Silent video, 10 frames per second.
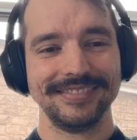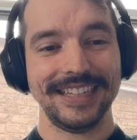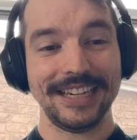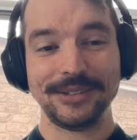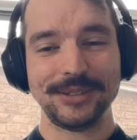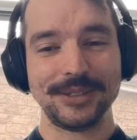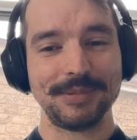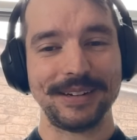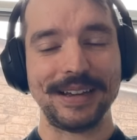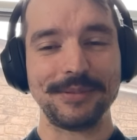Yeah, Lu, it's been
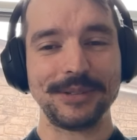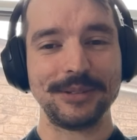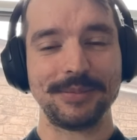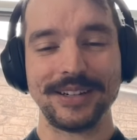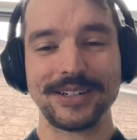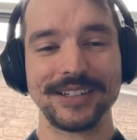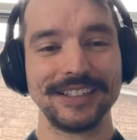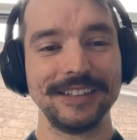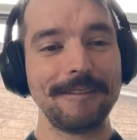absolute pleasure.